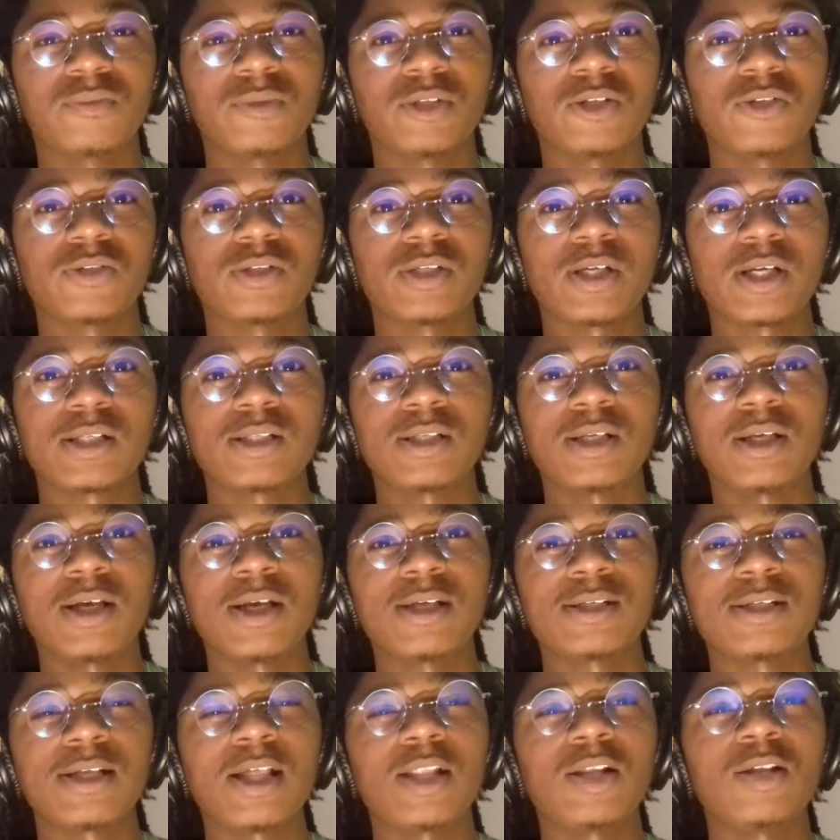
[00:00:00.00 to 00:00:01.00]
Little sexy
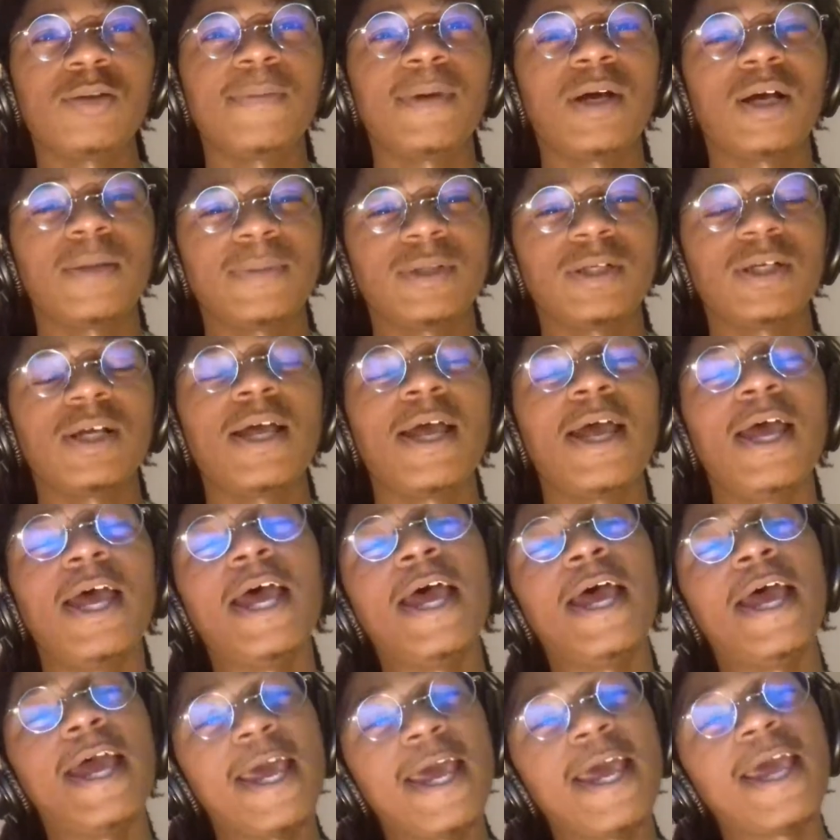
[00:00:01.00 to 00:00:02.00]
ass. Hey, little mama.
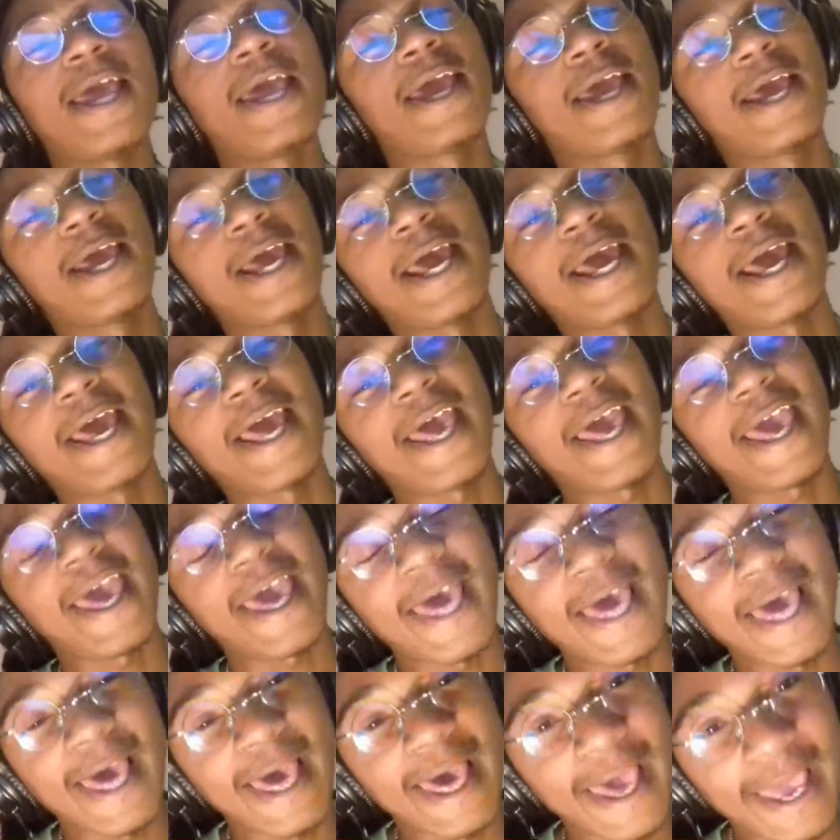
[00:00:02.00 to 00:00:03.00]
Hey,
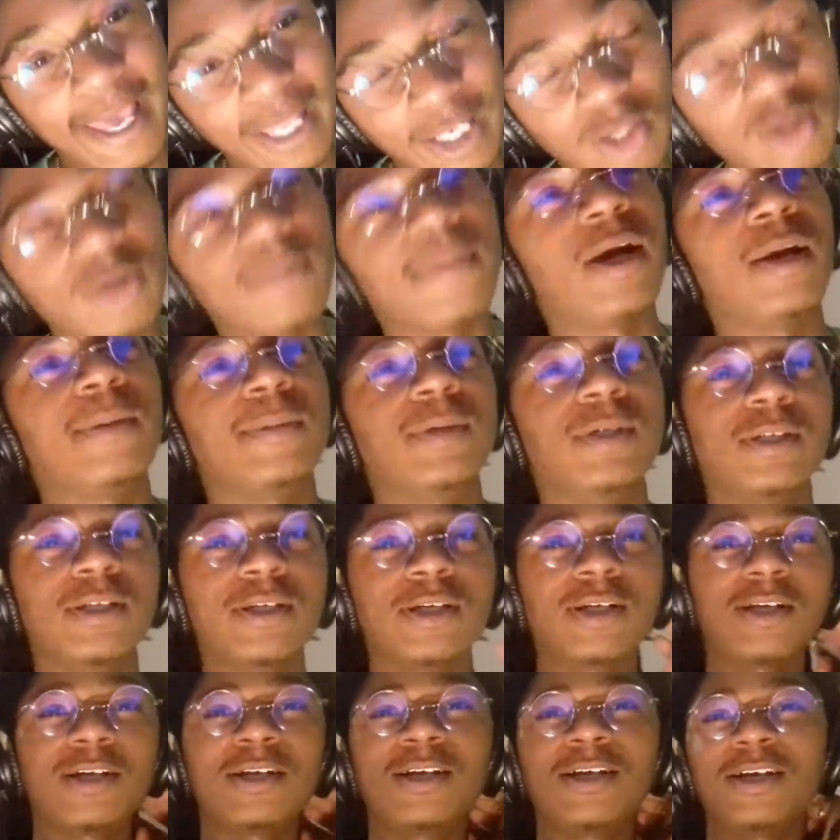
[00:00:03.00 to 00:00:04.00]
little
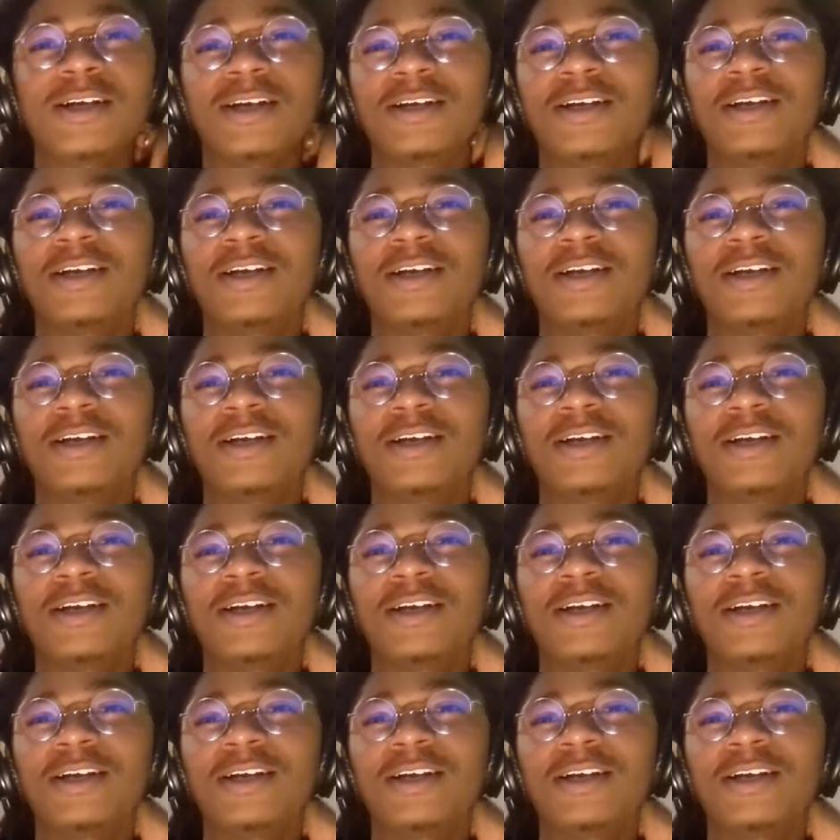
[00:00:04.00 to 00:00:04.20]
mama.